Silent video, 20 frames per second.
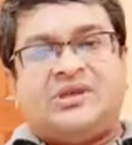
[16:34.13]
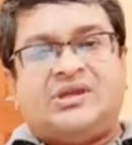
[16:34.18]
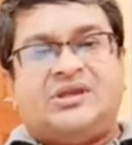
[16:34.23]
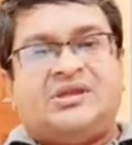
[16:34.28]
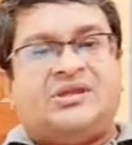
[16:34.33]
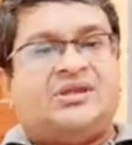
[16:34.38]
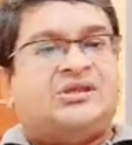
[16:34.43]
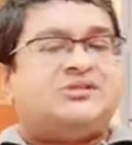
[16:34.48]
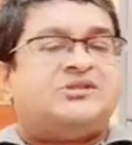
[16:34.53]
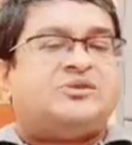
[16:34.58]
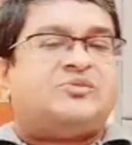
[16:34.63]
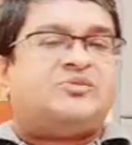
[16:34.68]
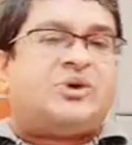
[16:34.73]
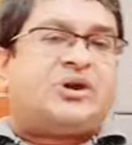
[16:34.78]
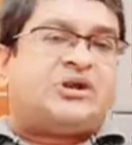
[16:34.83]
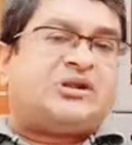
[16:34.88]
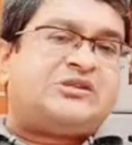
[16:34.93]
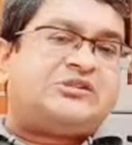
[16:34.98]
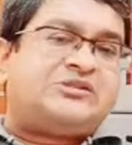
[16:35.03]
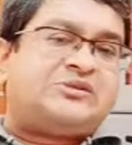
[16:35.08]
it doesn't
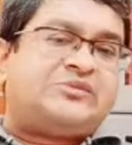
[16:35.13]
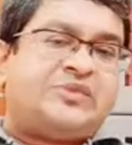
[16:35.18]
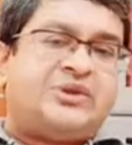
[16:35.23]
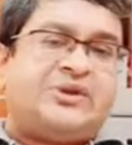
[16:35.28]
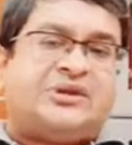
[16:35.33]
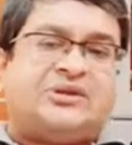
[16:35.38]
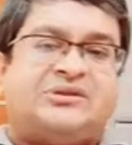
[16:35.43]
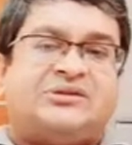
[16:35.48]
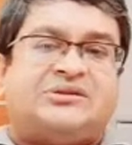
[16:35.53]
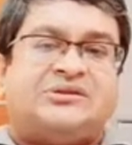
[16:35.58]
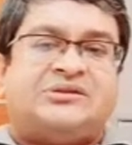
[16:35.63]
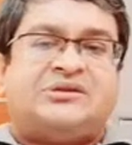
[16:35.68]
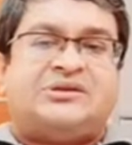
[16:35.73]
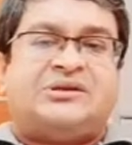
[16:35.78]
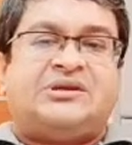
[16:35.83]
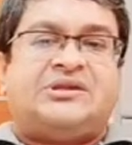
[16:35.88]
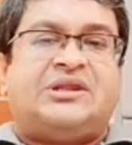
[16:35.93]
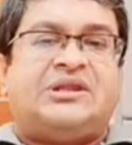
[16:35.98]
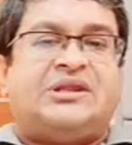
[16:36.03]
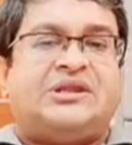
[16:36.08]
participate
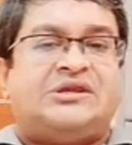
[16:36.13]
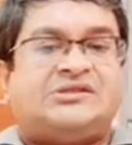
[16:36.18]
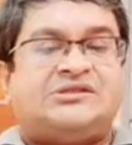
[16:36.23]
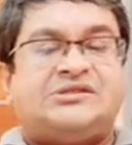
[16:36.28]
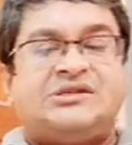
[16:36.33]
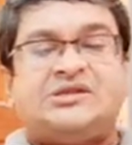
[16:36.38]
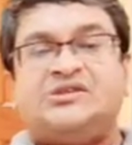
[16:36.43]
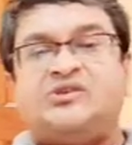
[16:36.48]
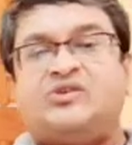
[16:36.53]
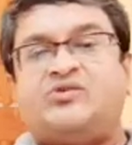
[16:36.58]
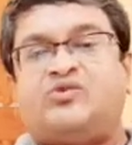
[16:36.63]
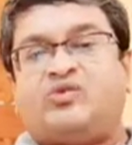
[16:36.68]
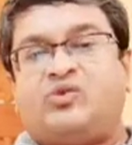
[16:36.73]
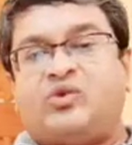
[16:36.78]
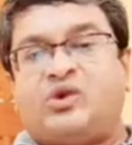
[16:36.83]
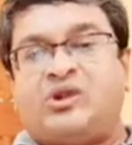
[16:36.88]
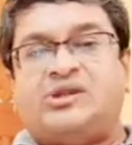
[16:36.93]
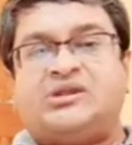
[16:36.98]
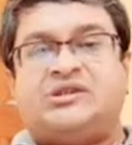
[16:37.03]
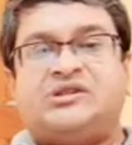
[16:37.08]
in an exchange of
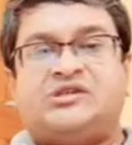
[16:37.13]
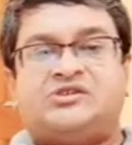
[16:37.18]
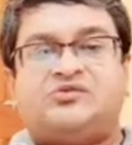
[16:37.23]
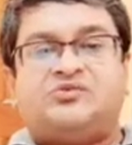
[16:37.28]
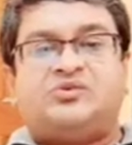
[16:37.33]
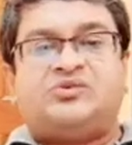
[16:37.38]
qualities